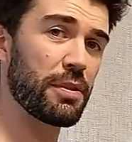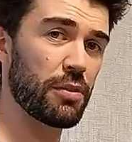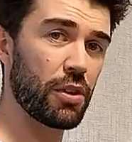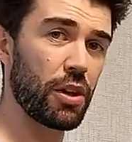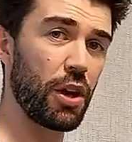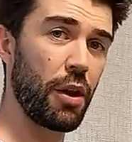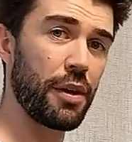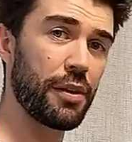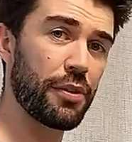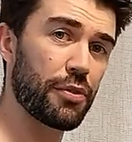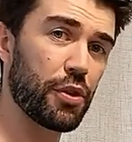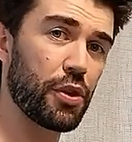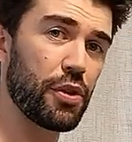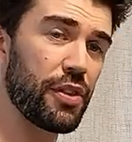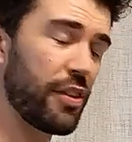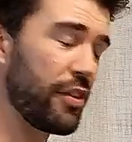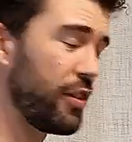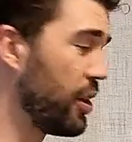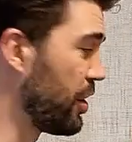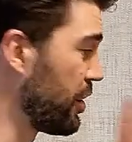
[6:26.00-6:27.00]
going through
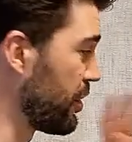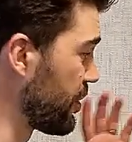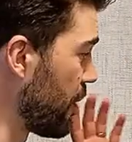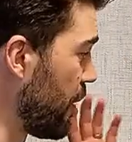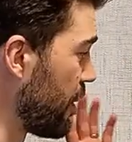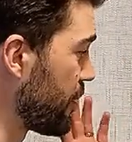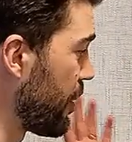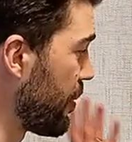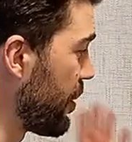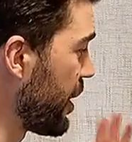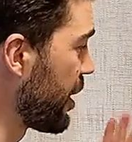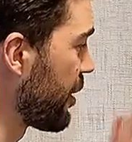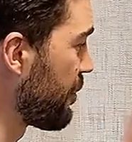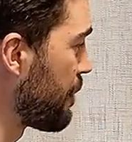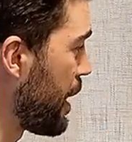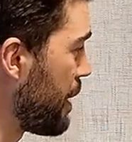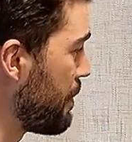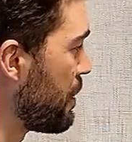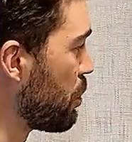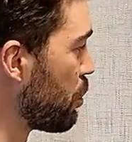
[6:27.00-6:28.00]
this, you can start to think of
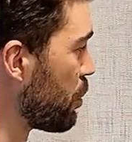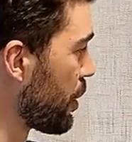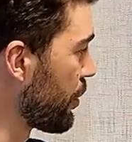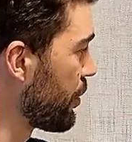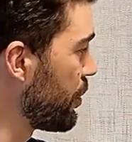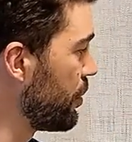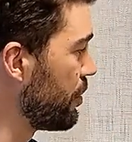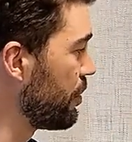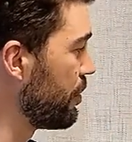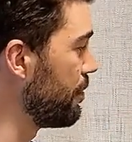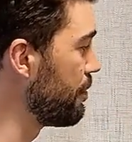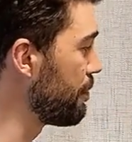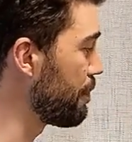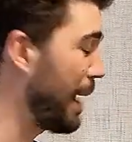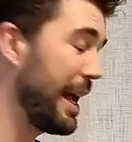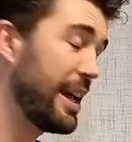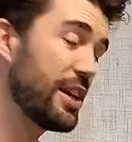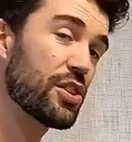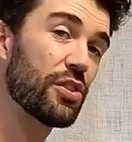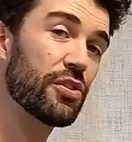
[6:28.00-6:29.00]
maybe one or two
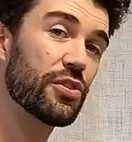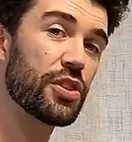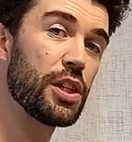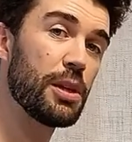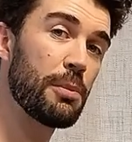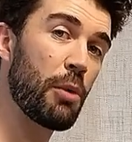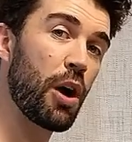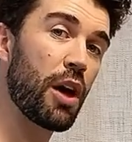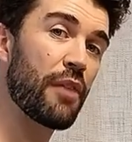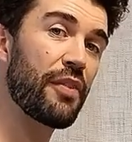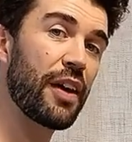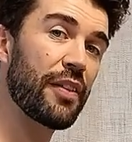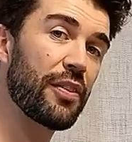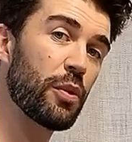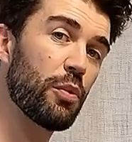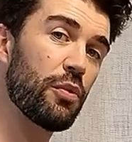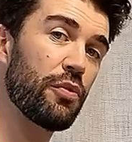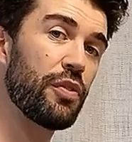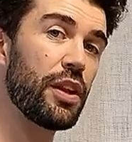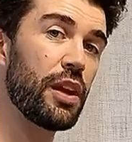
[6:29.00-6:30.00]
patients that you might have had that
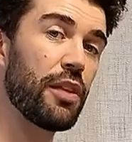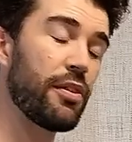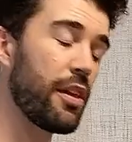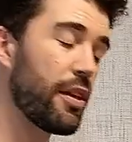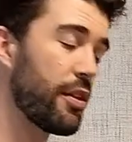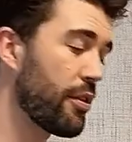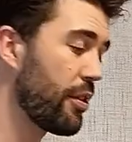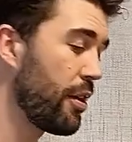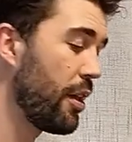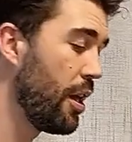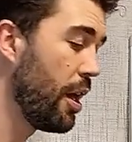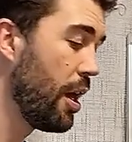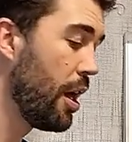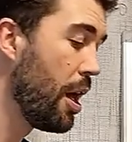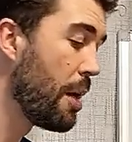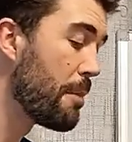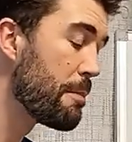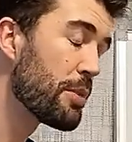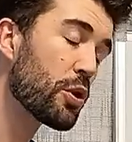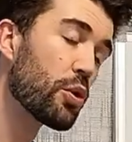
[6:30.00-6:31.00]
would fit in this,
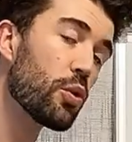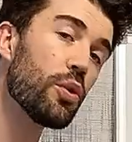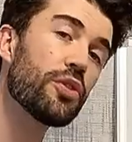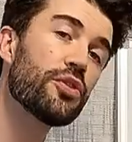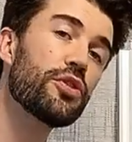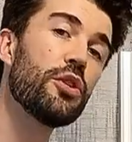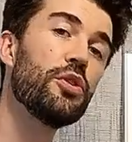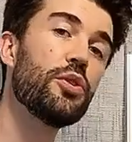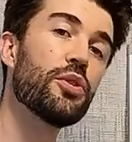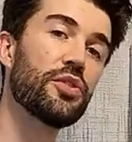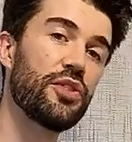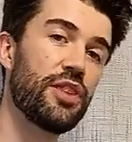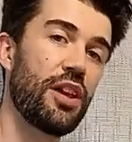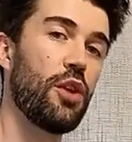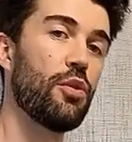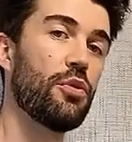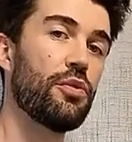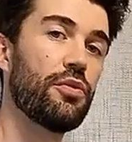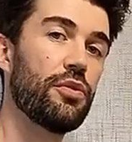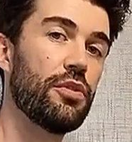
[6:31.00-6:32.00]
but also
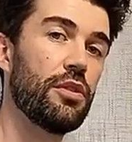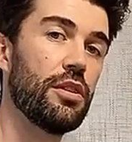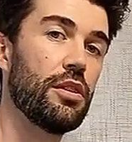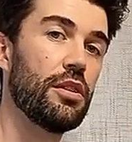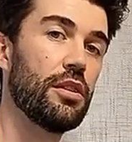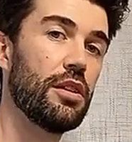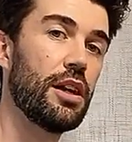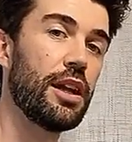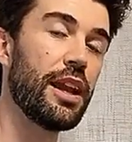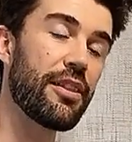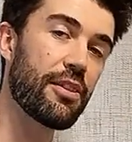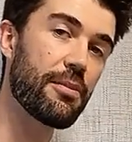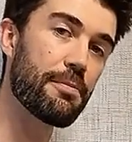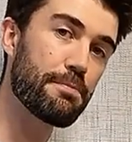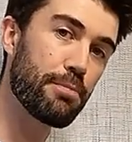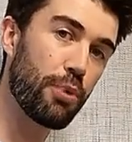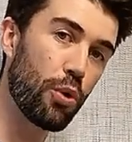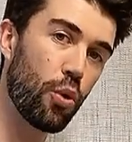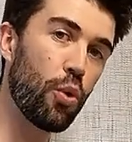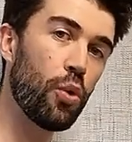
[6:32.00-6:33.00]
yourself. And it's
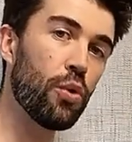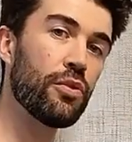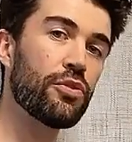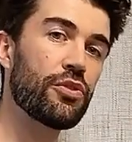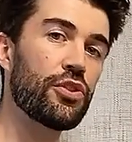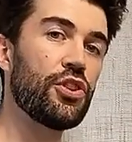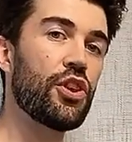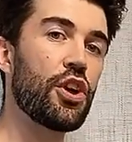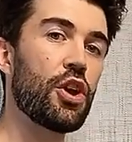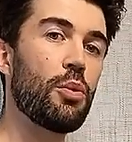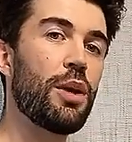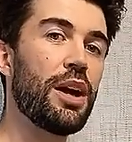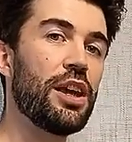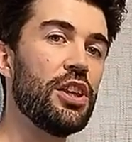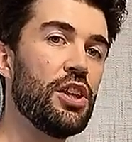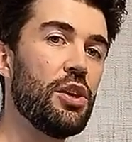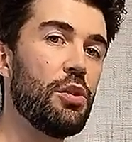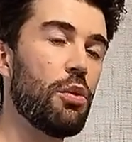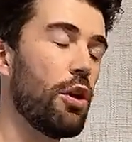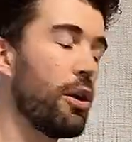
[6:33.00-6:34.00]
important to know where
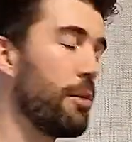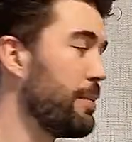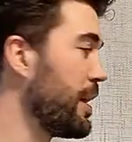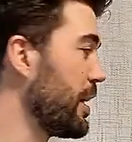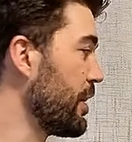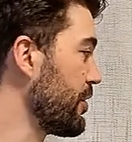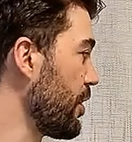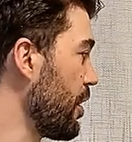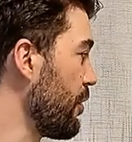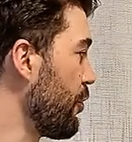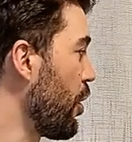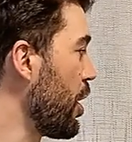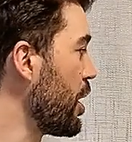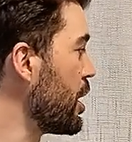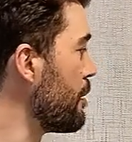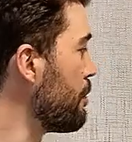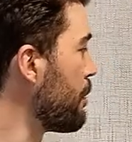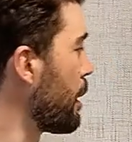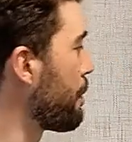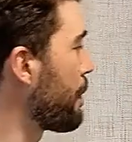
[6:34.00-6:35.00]
you are, because if I
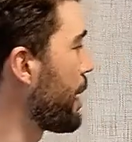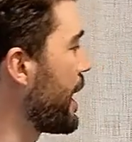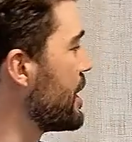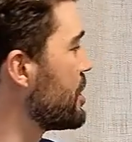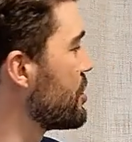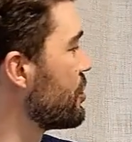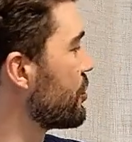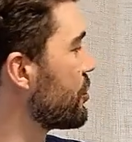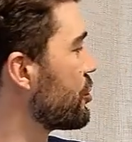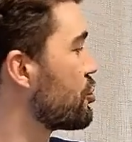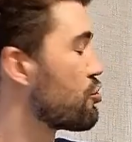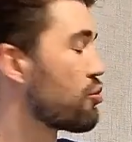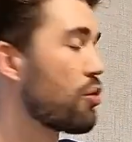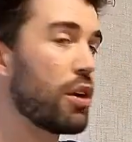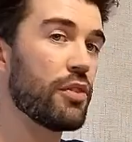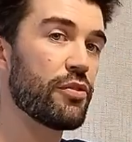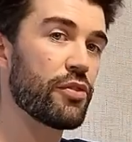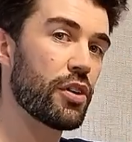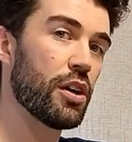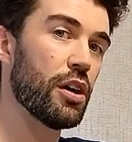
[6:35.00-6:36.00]
know my patient's a
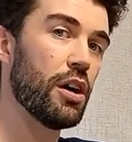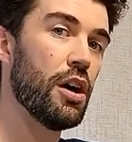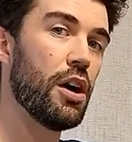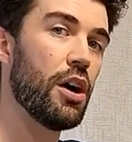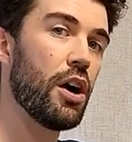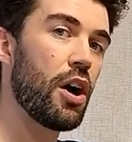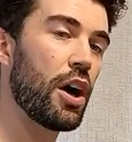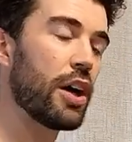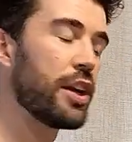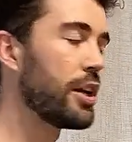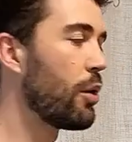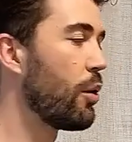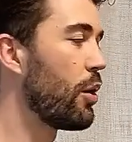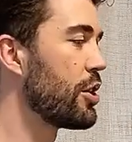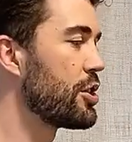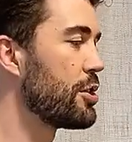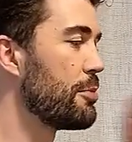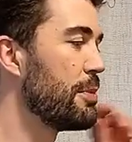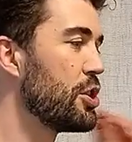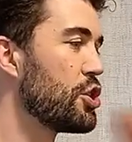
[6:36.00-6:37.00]
driver, I know I
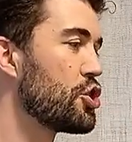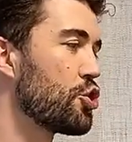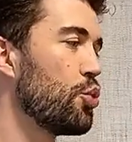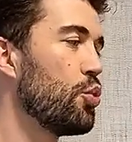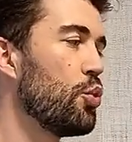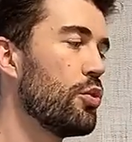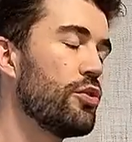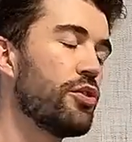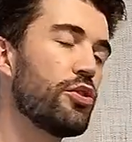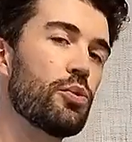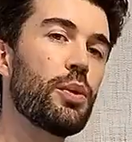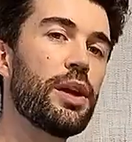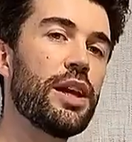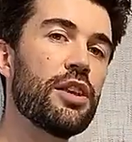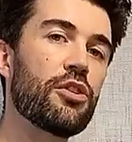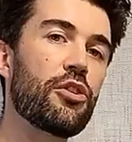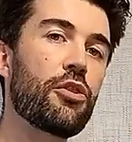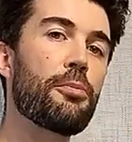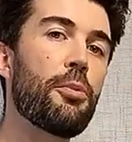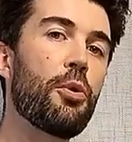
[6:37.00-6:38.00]
should be short and sweet and
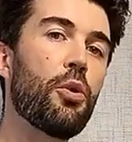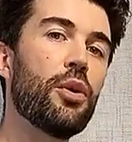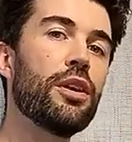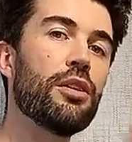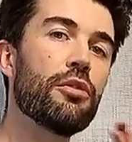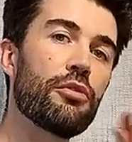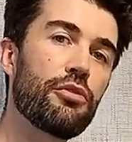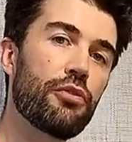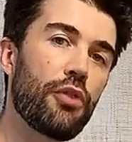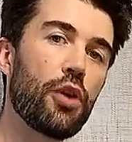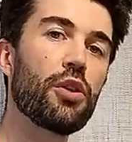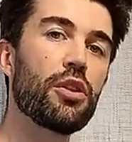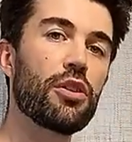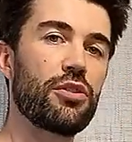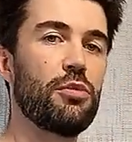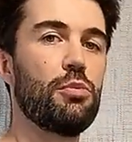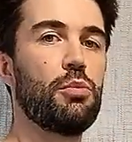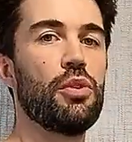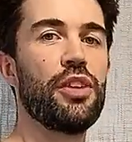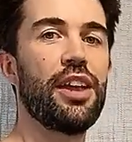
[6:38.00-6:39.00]
to the point and focus
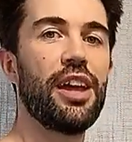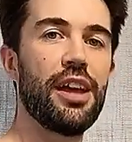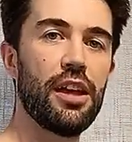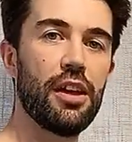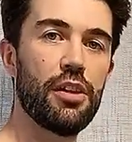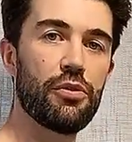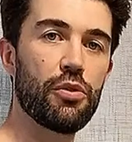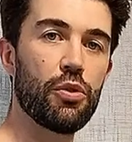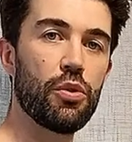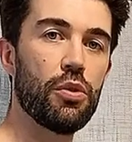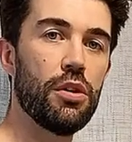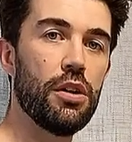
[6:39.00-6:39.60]
on what they're here for.